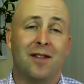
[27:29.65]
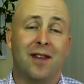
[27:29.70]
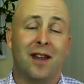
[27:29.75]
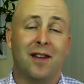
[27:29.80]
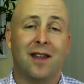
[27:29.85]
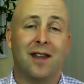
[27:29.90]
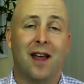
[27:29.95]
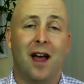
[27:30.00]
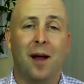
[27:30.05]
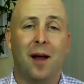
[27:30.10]

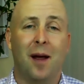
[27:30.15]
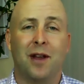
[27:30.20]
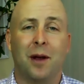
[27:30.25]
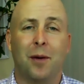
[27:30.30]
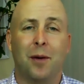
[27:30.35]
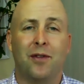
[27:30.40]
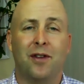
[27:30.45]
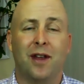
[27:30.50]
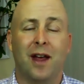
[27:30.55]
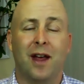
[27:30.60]
at times I
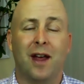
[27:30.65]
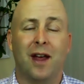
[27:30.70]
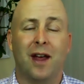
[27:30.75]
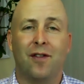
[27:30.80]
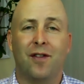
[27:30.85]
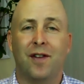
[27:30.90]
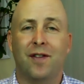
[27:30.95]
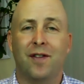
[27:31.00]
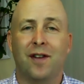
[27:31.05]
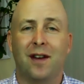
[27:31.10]
was
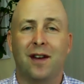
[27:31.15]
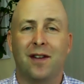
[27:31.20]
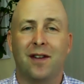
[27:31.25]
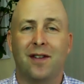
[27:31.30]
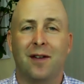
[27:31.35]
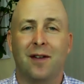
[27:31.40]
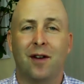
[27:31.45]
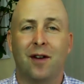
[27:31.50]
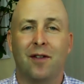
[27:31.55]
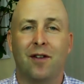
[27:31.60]
having 50
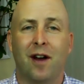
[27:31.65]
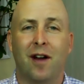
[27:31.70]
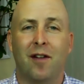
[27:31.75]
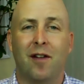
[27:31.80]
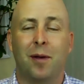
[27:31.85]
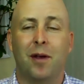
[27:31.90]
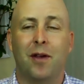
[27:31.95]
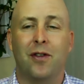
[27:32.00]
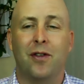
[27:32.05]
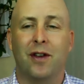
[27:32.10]
to
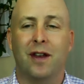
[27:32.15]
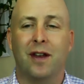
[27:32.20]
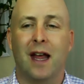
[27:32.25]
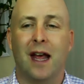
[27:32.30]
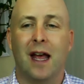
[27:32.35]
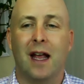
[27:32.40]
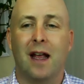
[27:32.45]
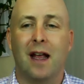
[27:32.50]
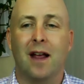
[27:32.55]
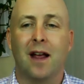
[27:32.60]
75 pills a
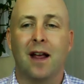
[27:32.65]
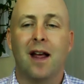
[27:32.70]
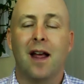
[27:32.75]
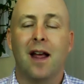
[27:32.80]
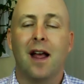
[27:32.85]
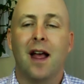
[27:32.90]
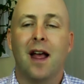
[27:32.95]
day.